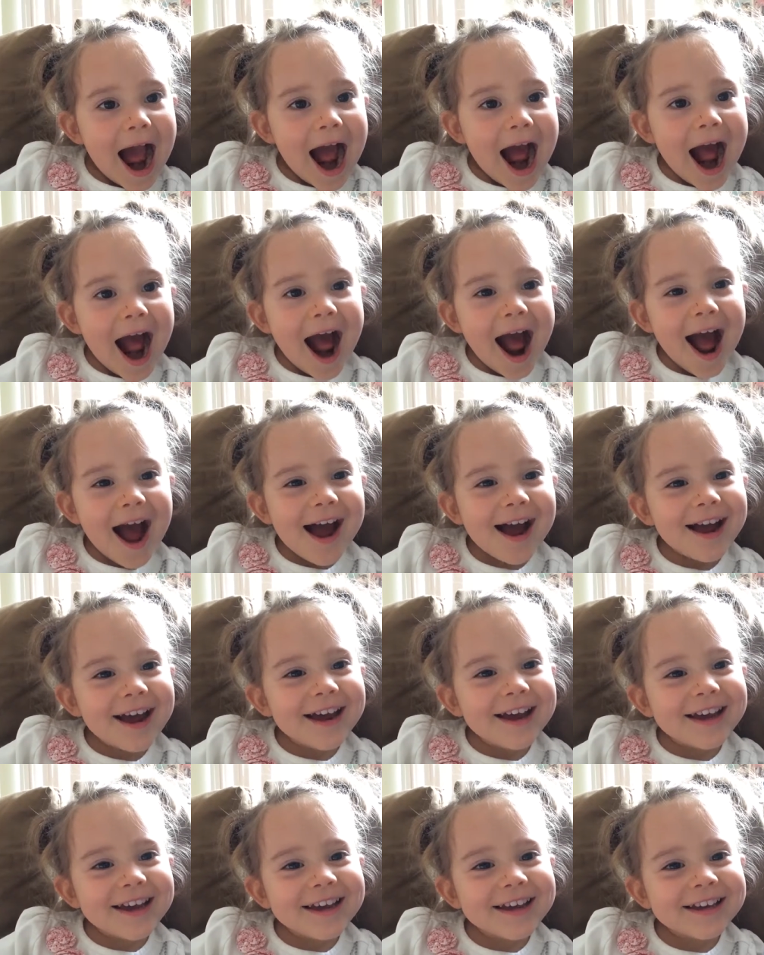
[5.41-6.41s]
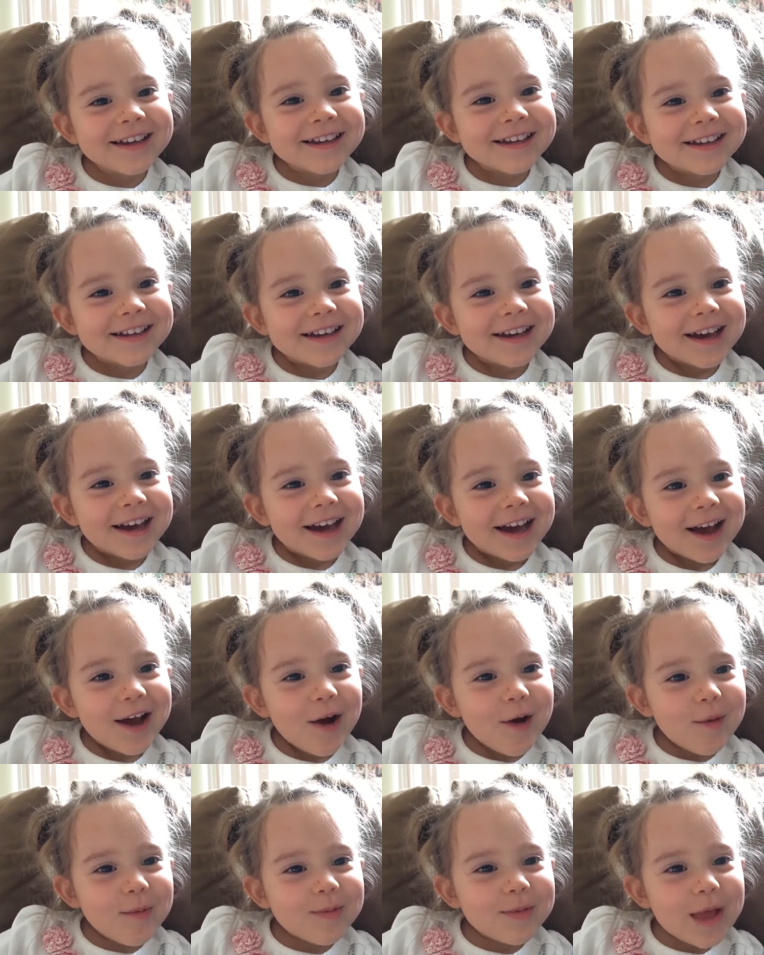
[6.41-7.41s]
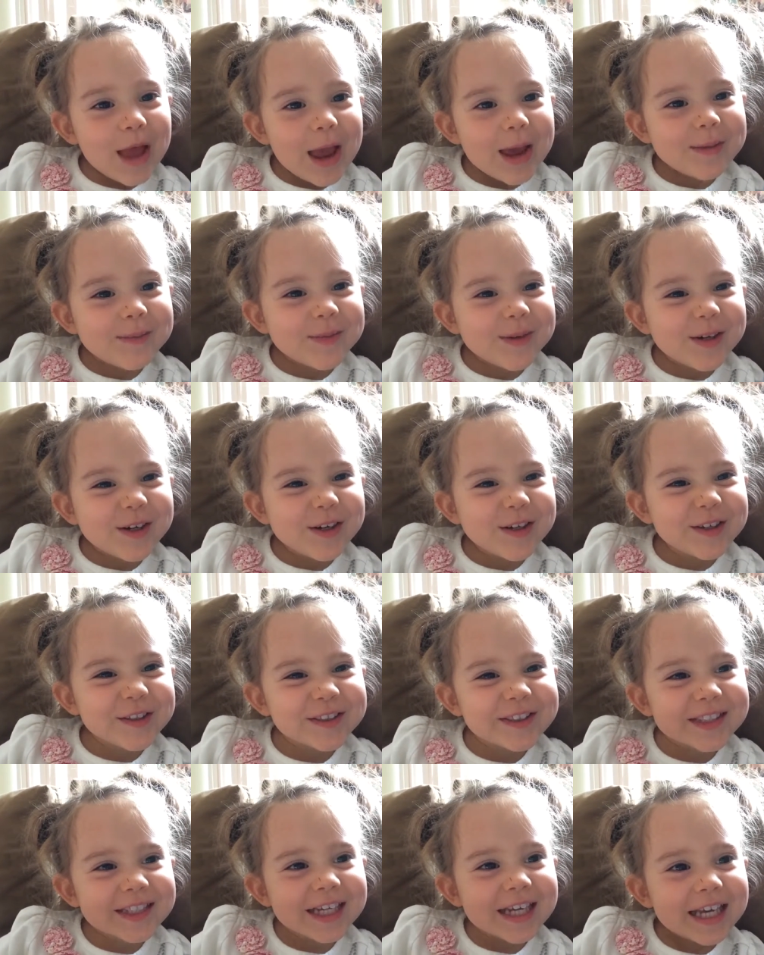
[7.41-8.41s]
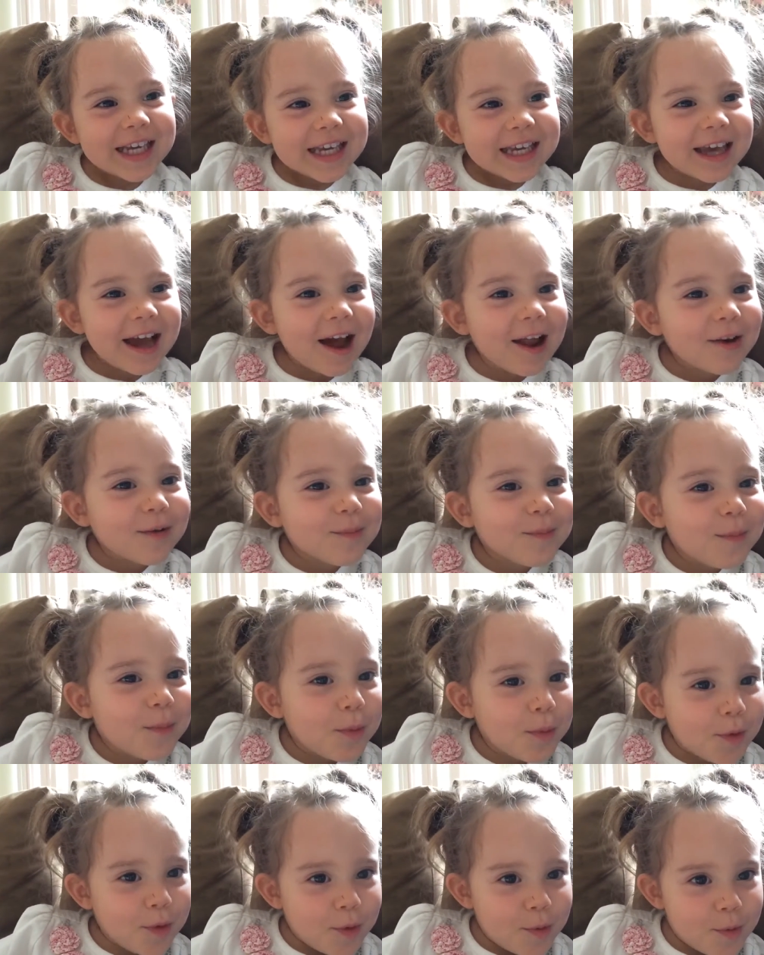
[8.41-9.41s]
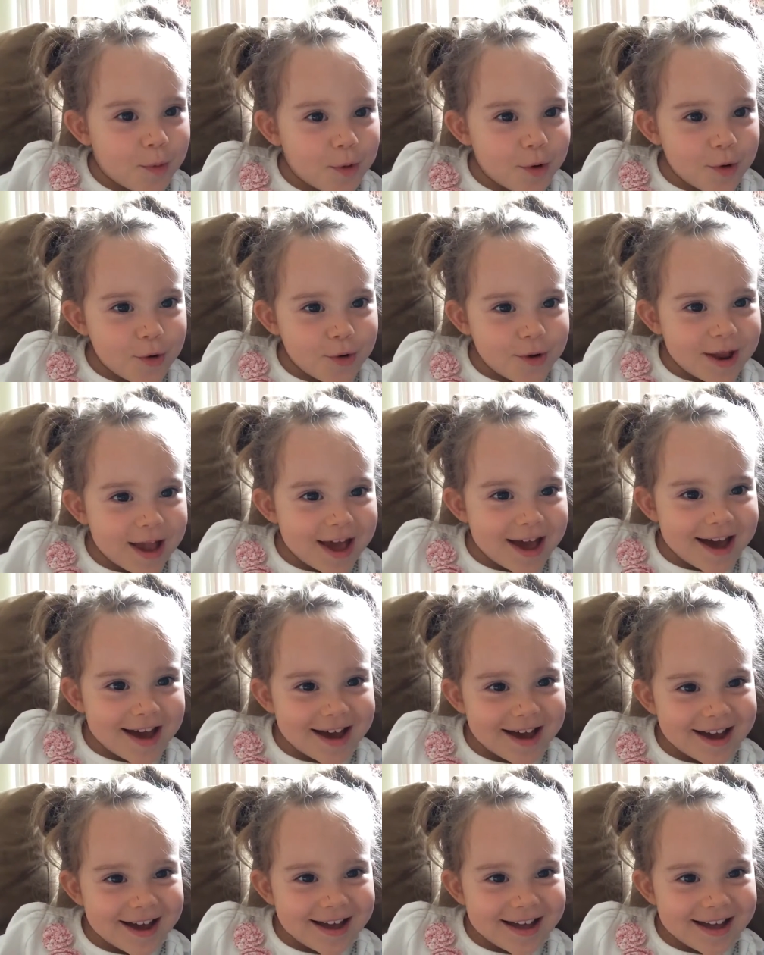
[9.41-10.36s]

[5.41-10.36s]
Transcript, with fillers: I helped Daddy because he had a boo boo, yeah.